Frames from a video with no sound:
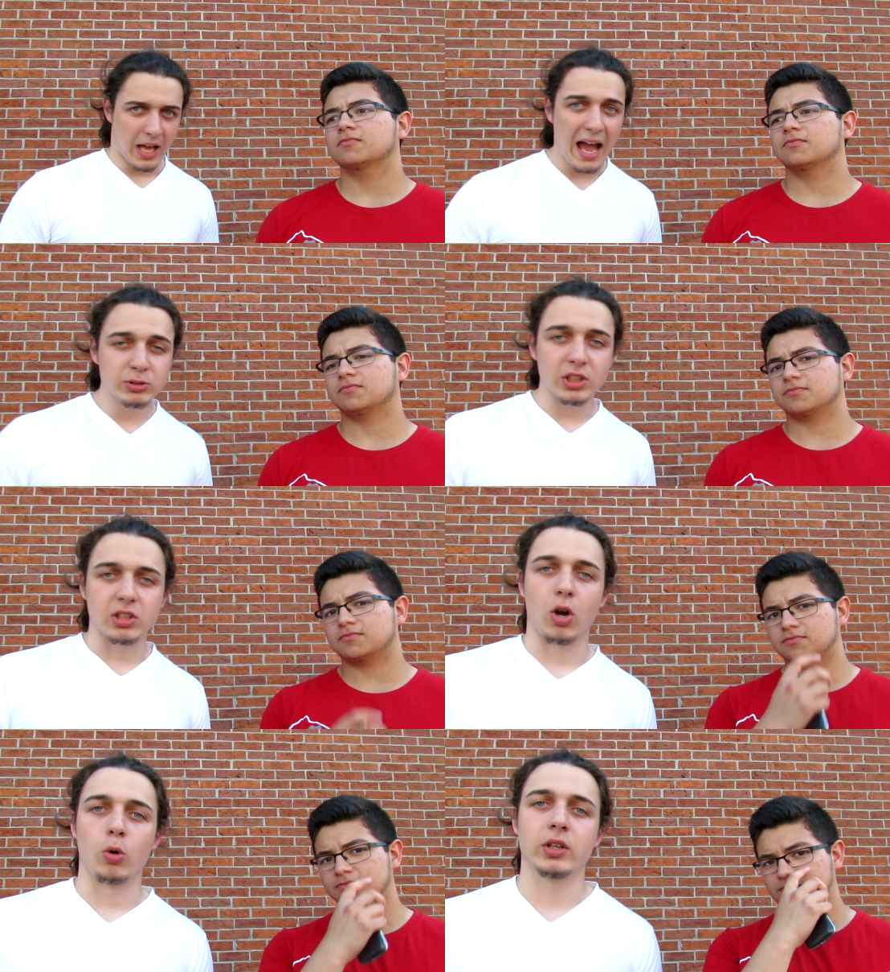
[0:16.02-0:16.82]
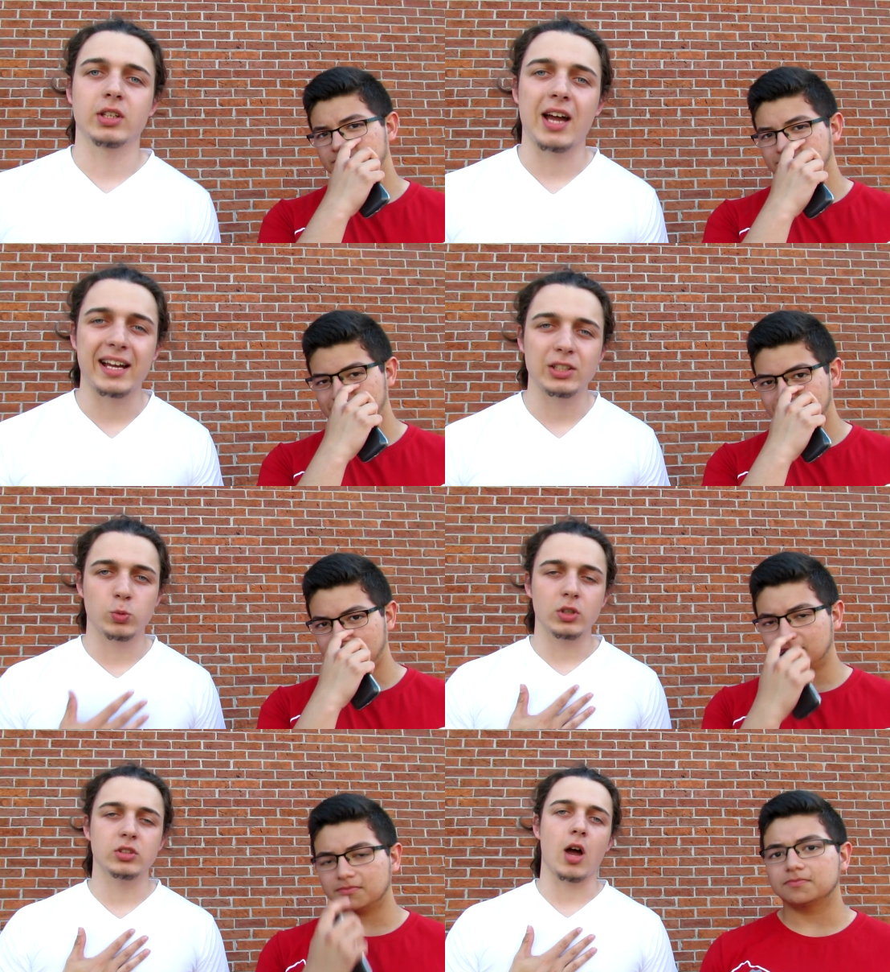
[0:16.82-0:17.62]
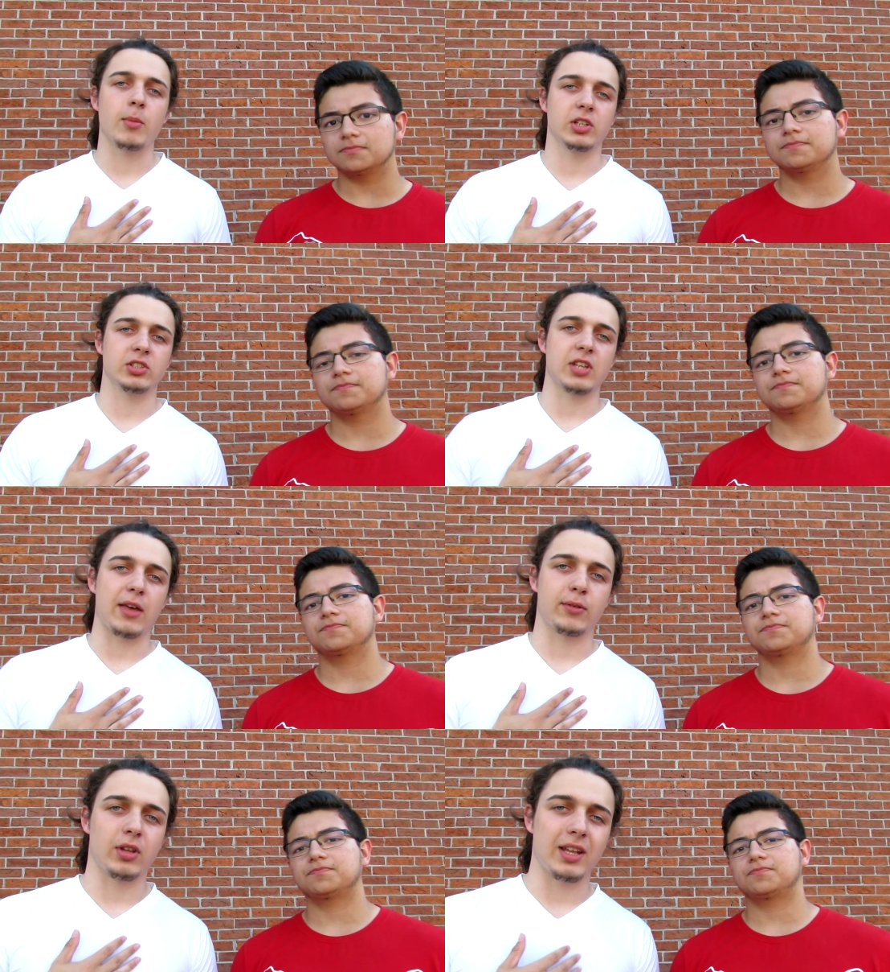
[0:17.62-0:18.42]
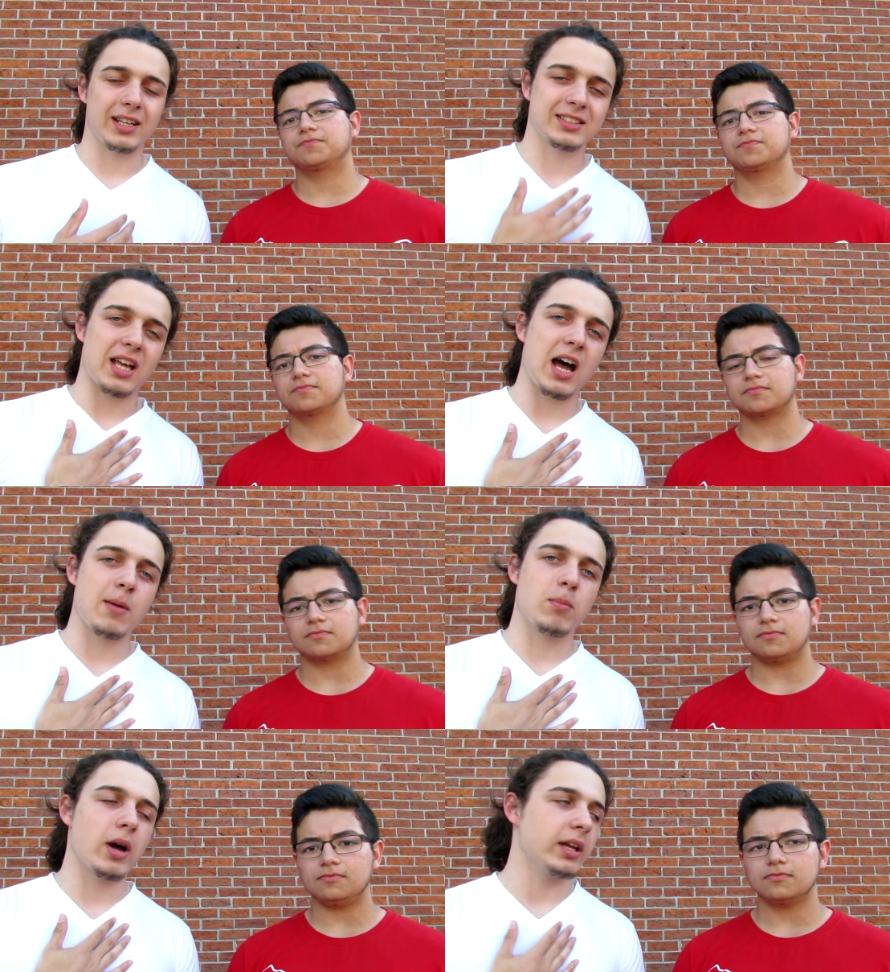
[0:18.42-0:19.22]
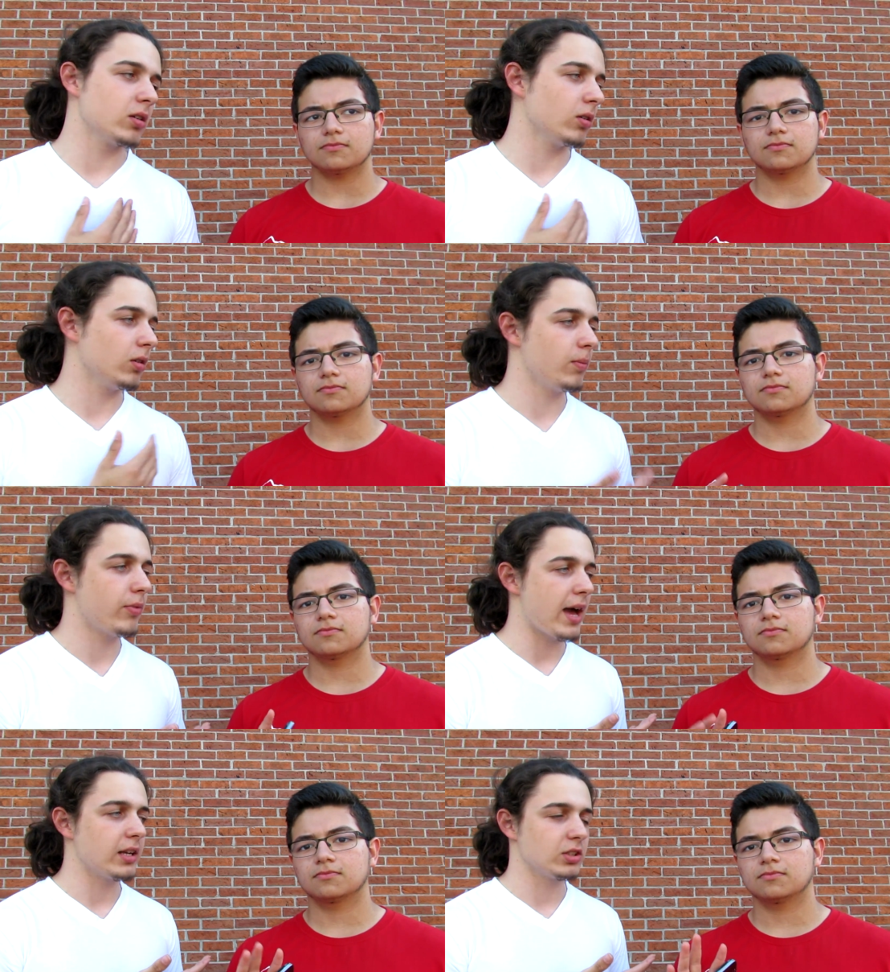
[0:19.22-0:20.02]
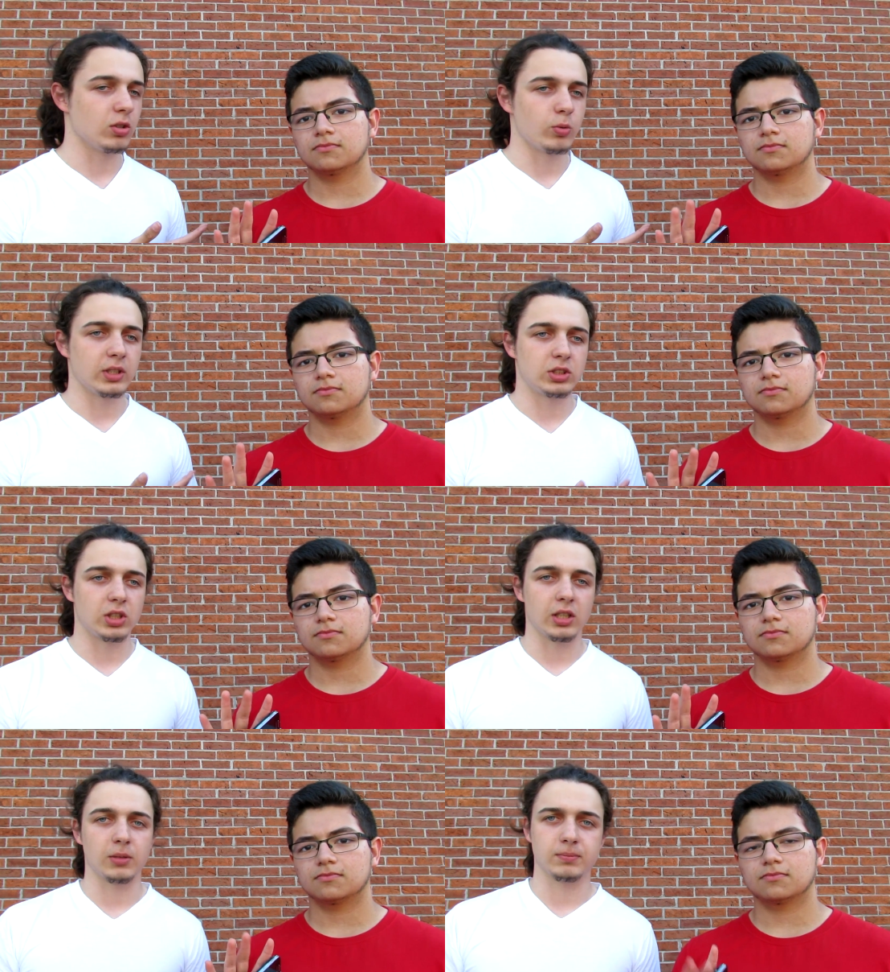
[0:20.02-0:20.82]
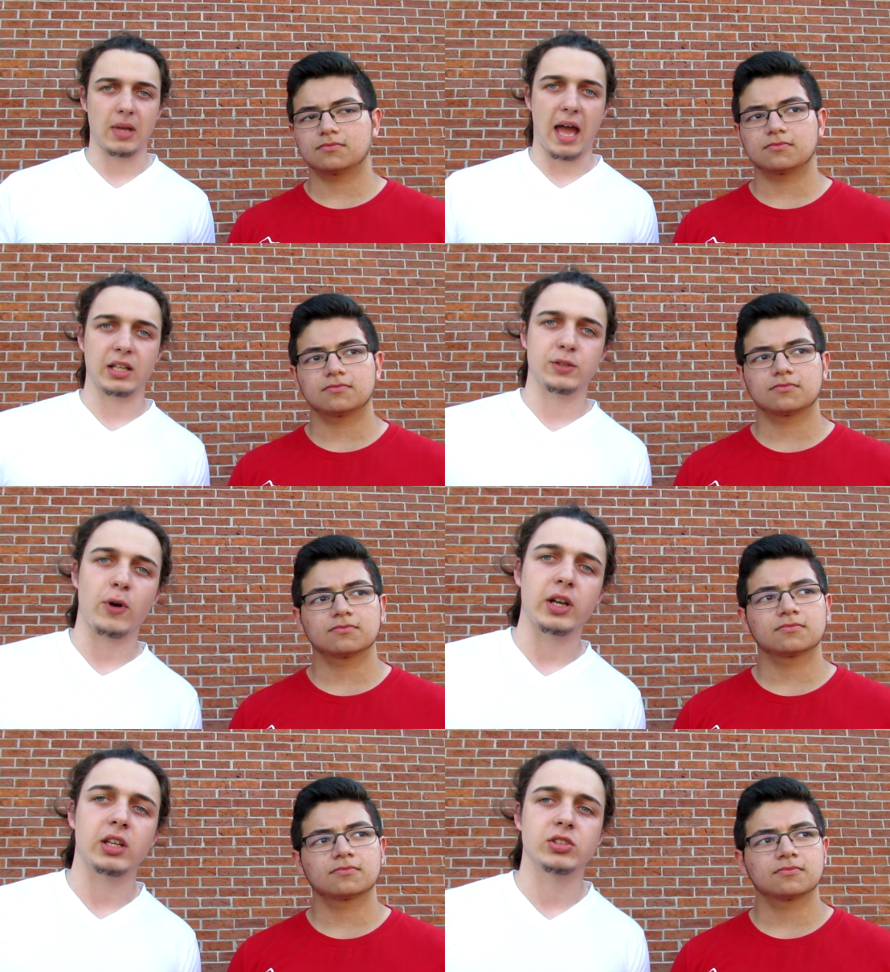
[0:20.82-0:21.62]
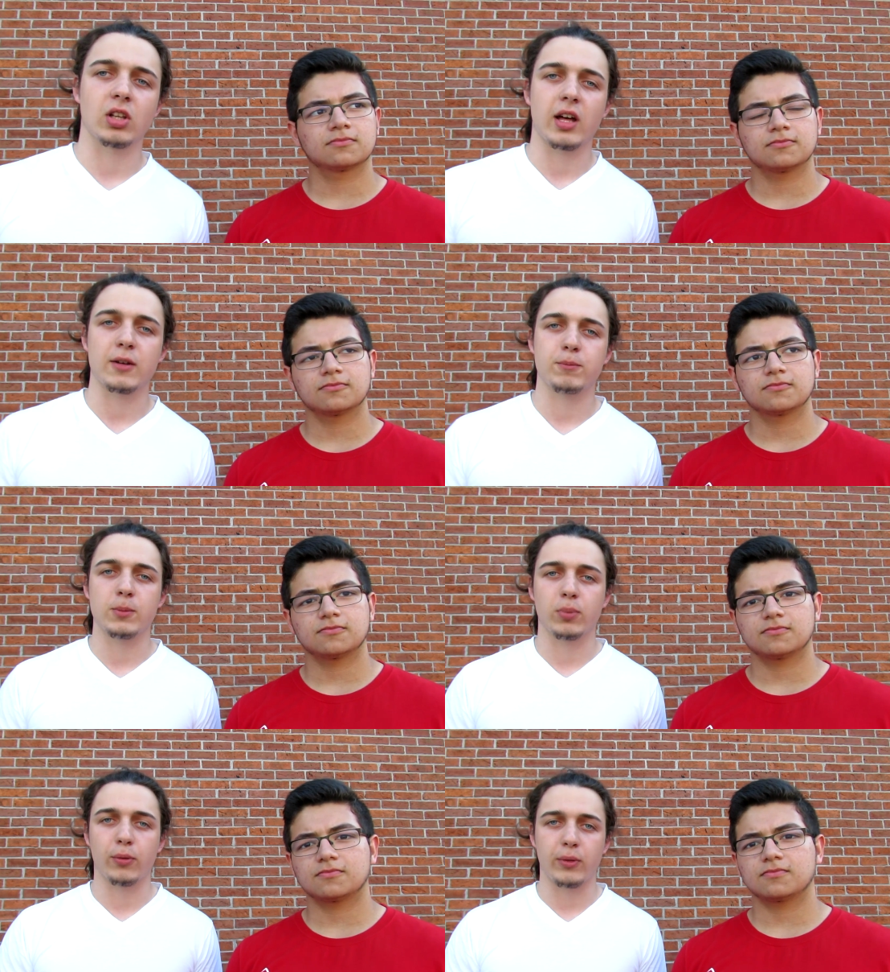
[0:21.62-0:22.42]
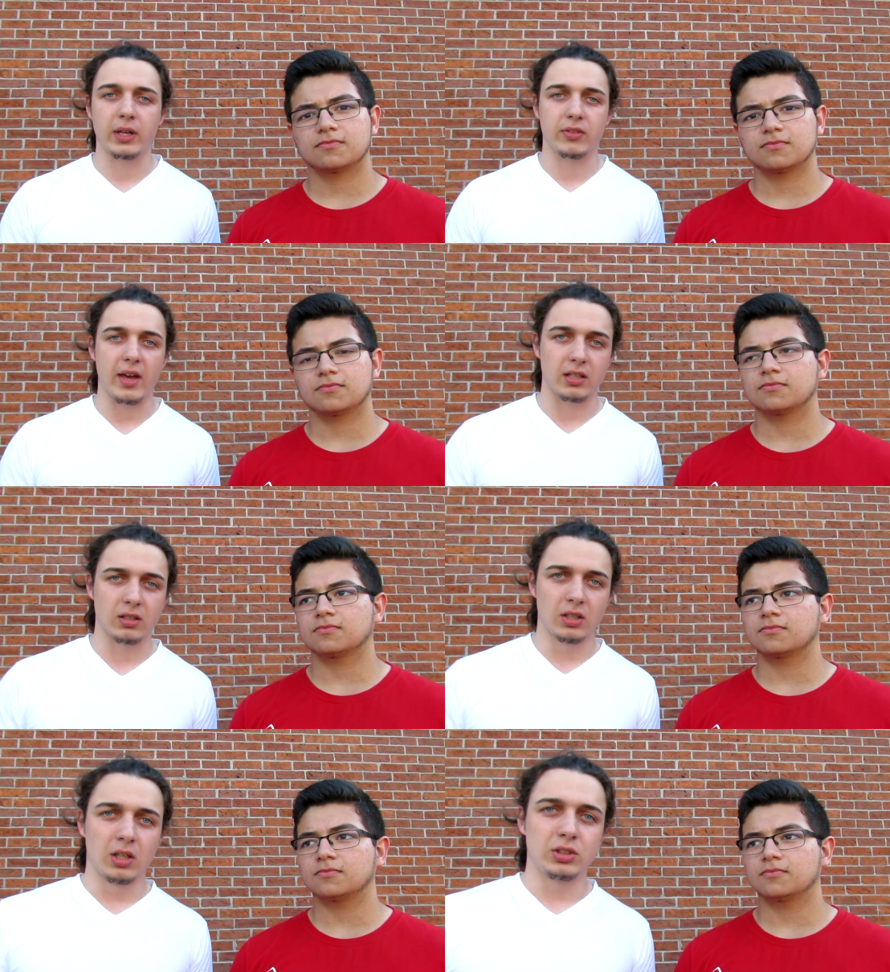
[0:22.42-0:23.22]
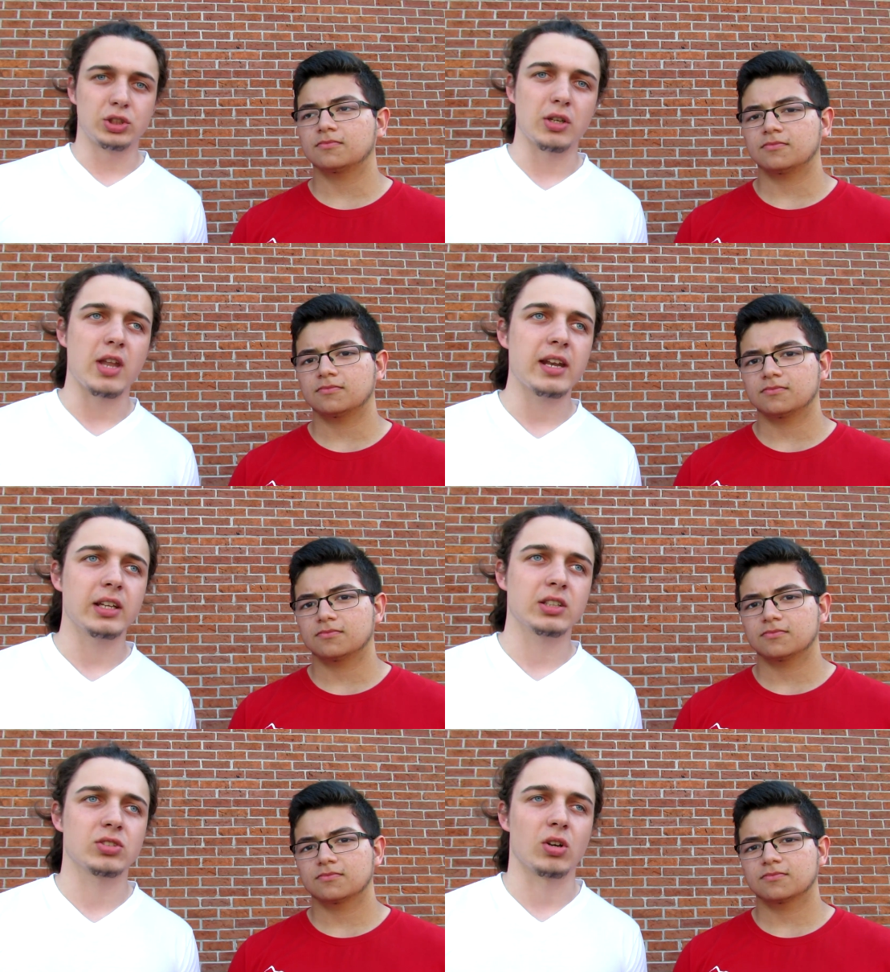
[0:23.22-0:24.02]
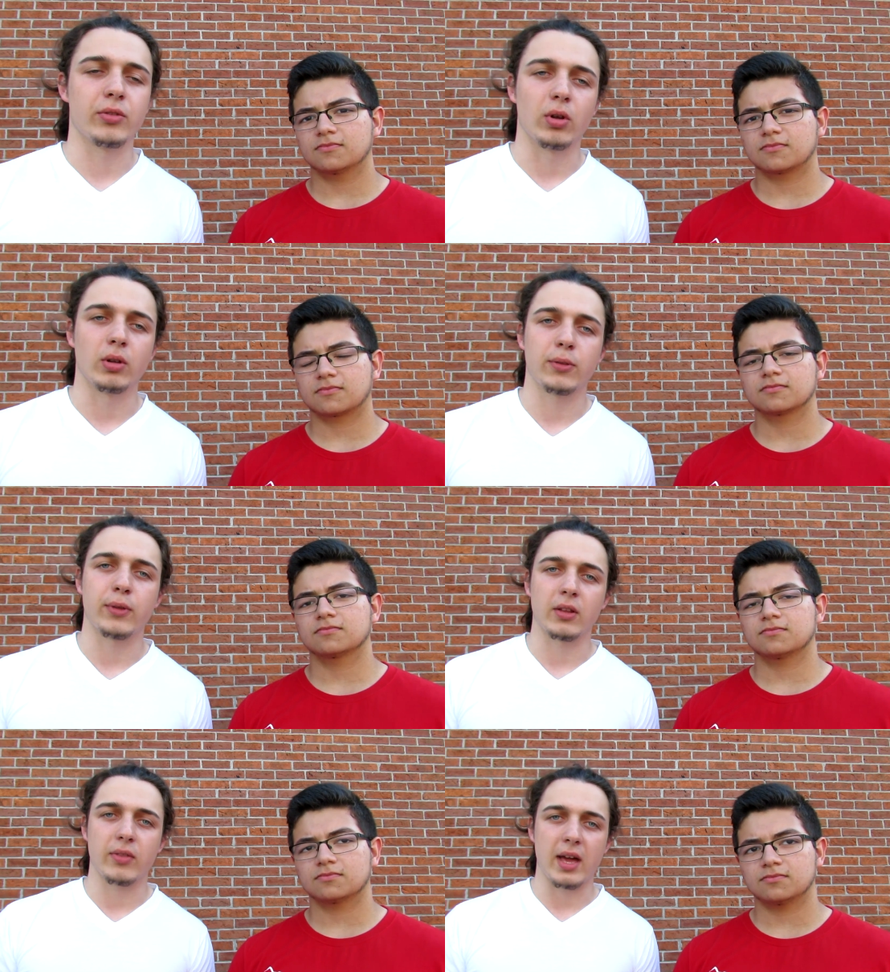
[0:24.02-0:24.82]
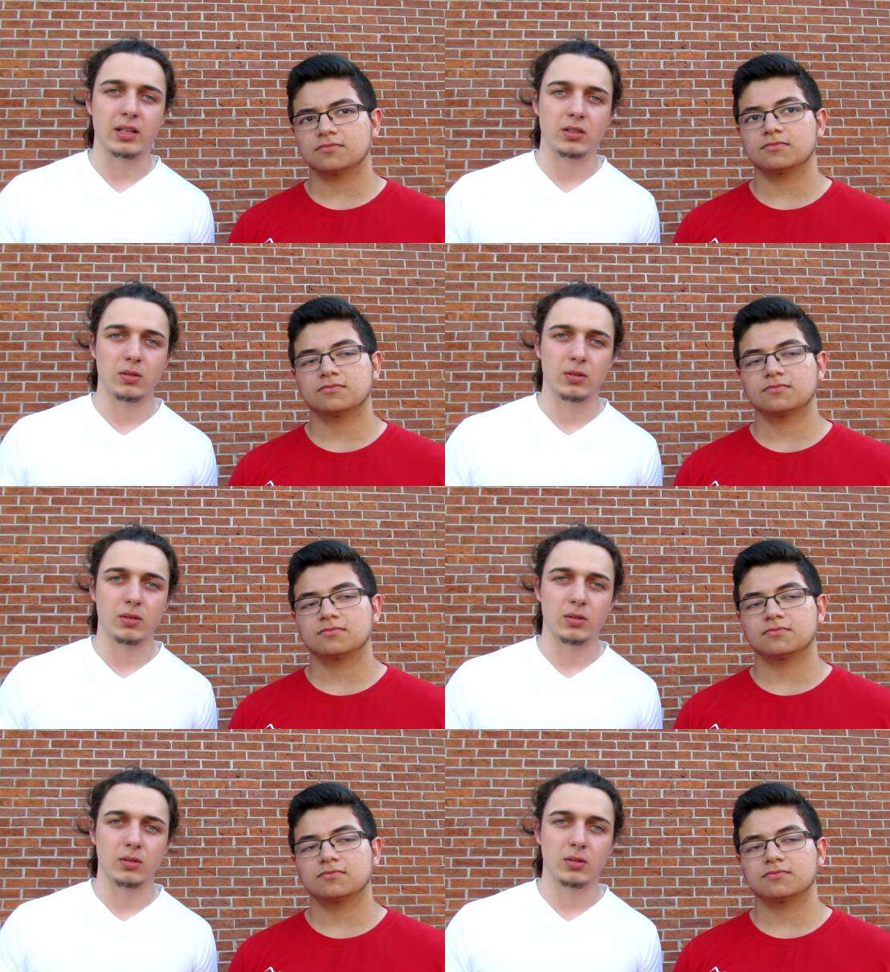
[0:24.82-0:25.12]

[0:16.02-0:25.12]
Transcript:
Speaker 1: How's it going guys? We're Dominus Athletics. I'm Michael, that is Luigi. And it's funny because a lot of people think that genetics are the only thing that